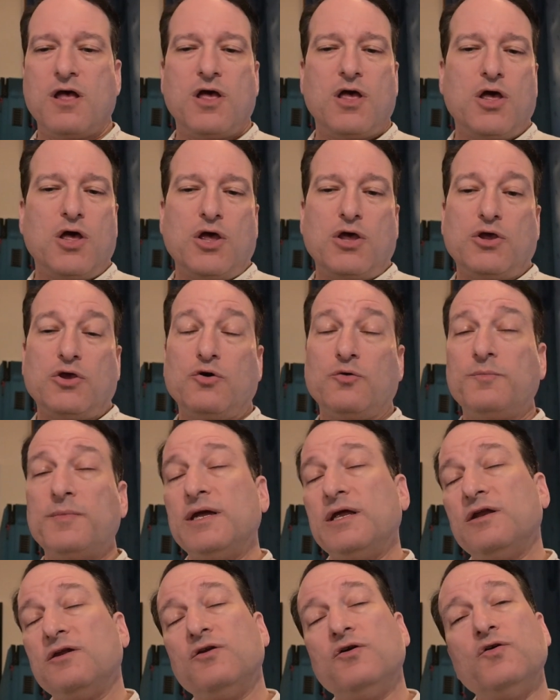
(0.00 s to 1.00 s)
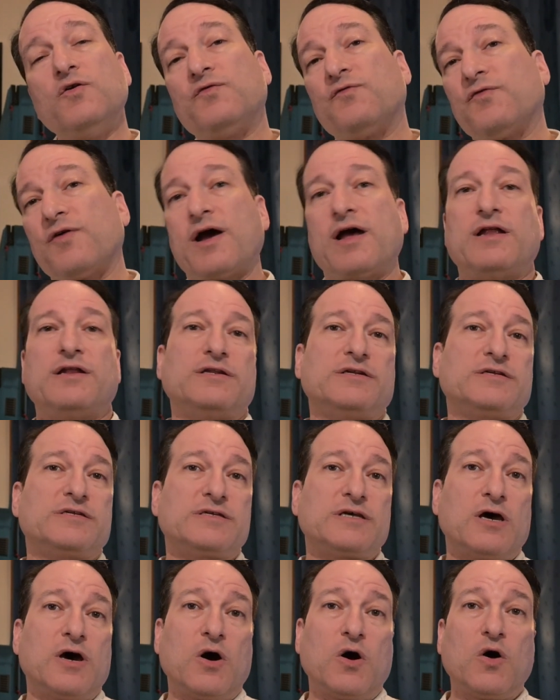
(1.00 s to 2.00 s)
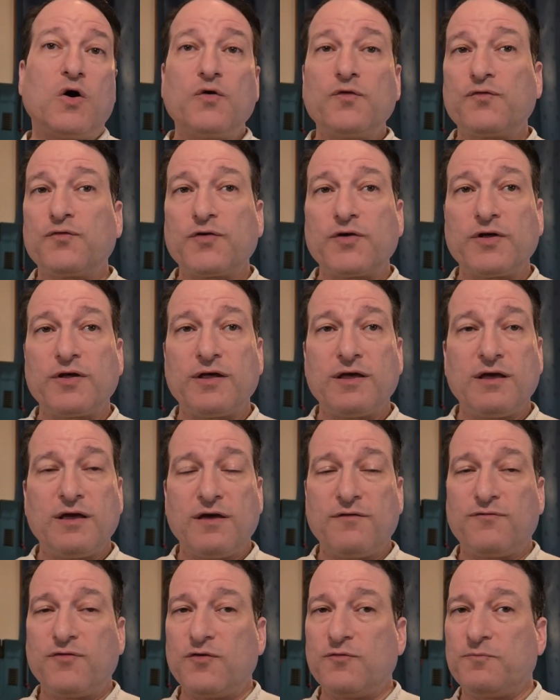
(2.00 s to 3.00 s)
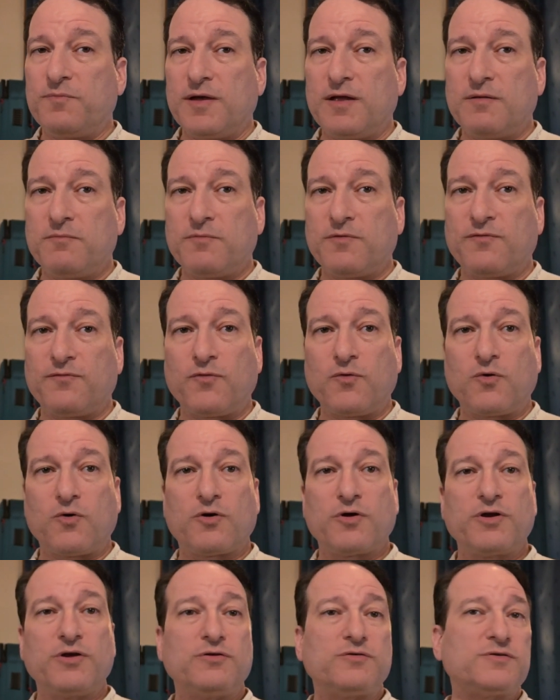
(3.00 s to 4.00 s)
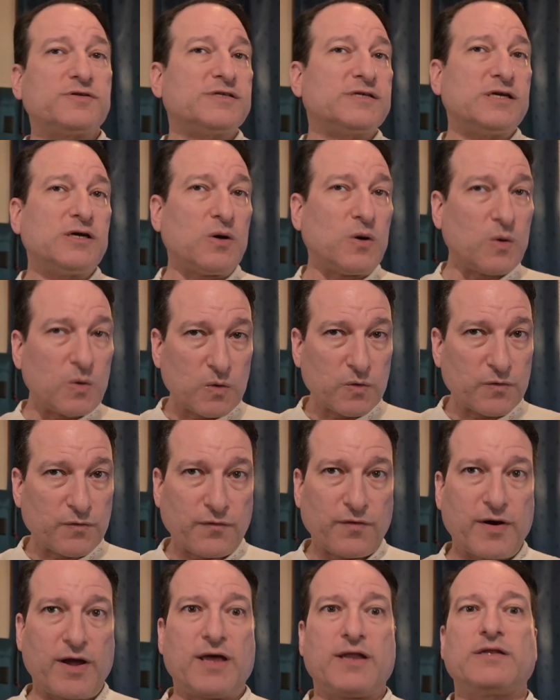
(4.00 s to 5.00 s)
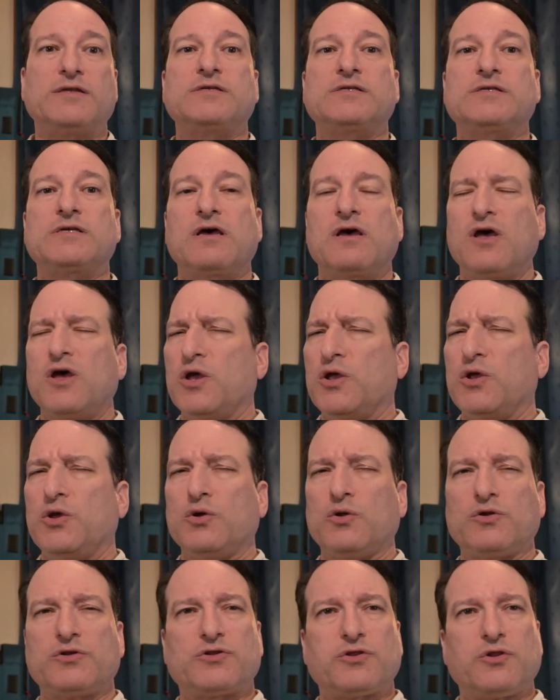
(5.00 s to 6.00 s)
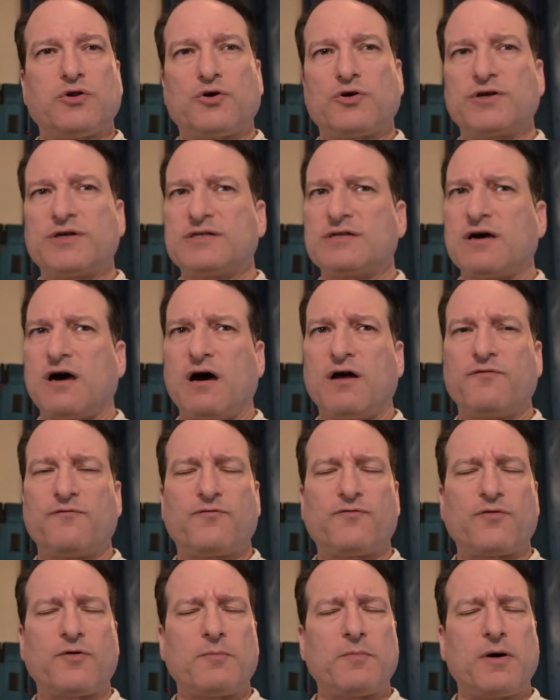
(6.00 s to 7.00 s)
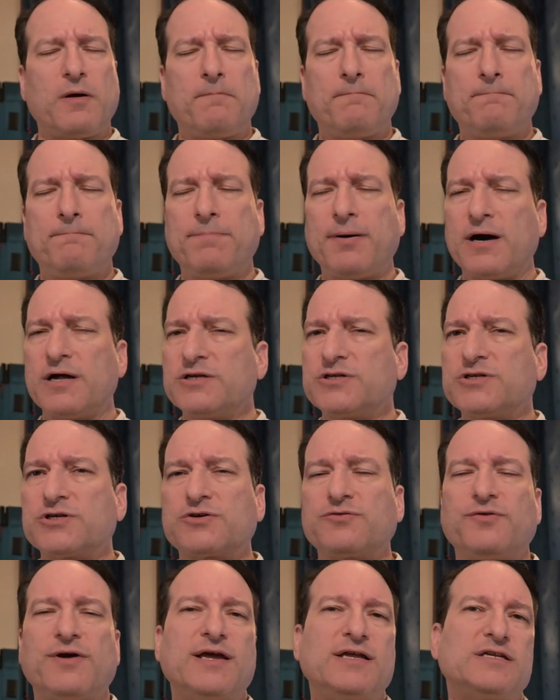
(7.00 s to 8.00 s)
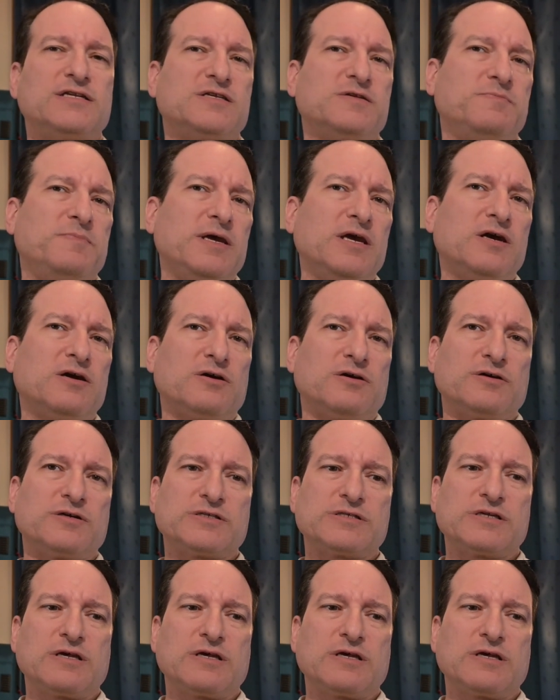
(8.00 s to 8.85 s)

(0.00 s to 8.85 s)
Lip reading: You'll meet new friends. Hopefully, if you've been before, you'll see old friends. You'll learn a ton from a bunch of great speakers.